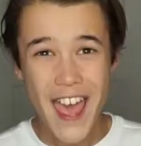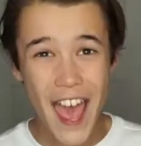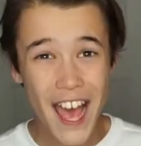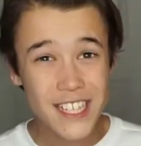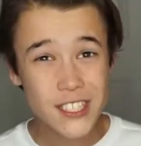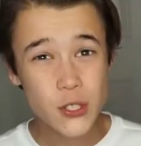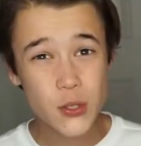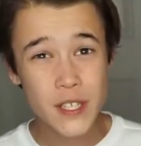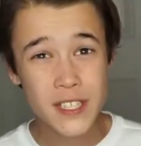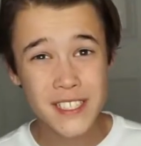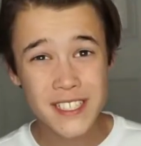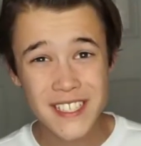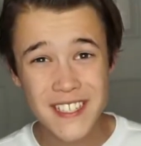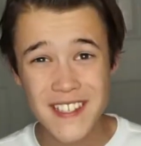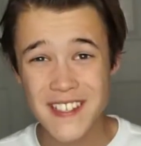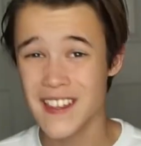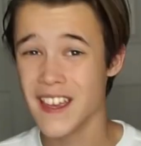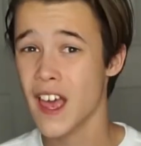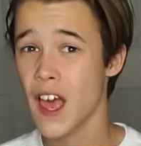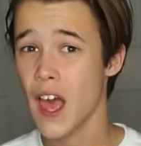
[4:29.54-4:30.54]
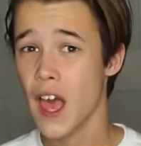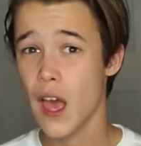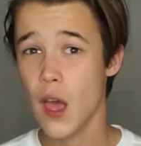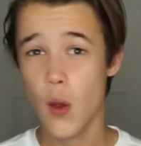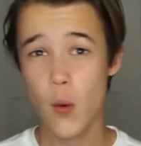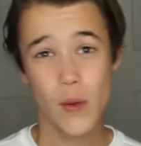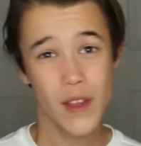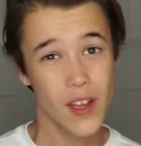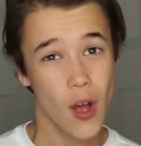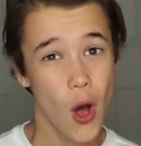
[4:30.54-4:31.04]
As you can see,
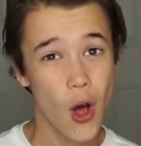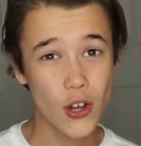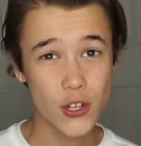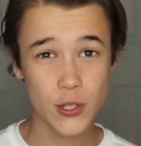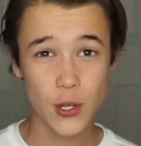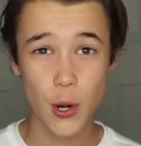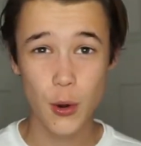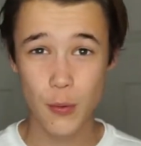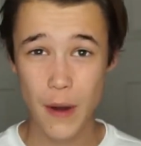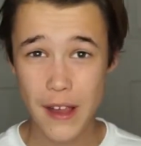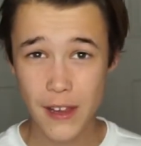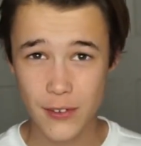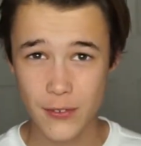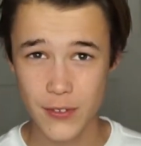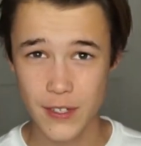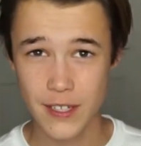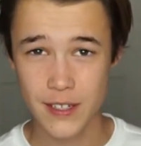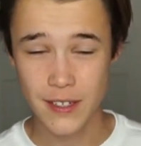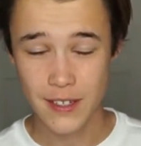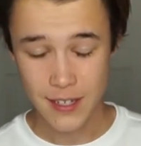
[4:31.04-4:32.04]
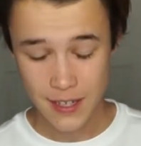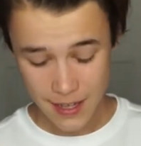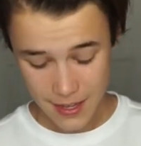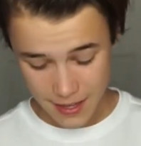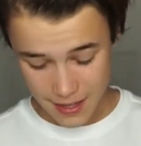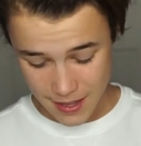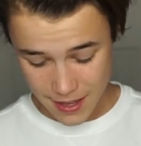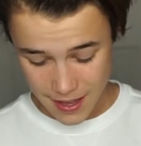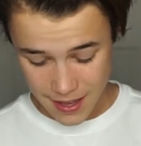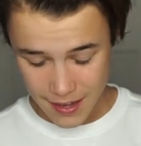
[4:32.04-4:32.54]
we called her irrelevant.
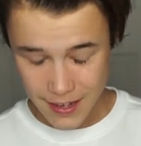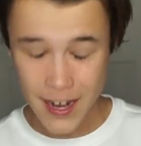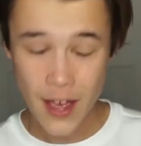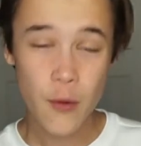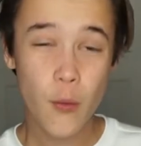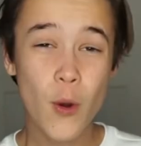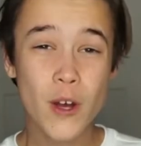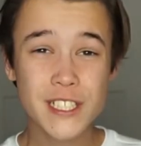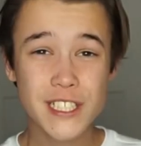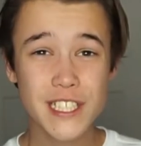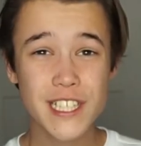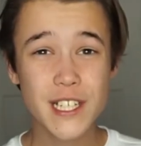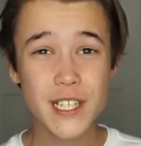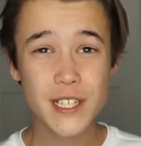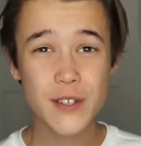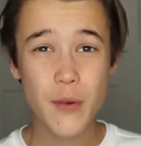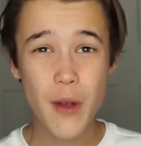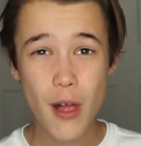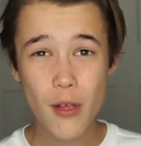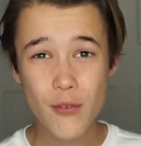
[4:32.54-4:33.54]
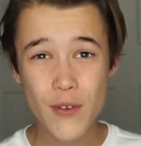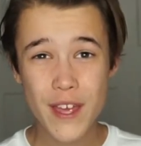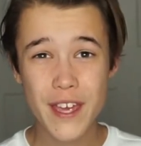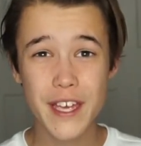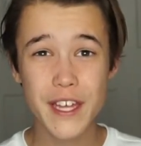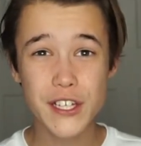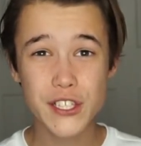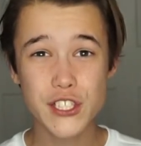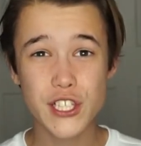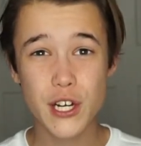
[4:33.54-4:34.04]
Now, was she irrelevant?
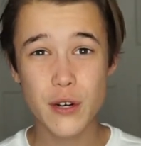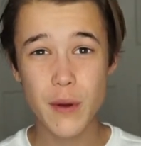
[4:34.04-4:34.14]
Is she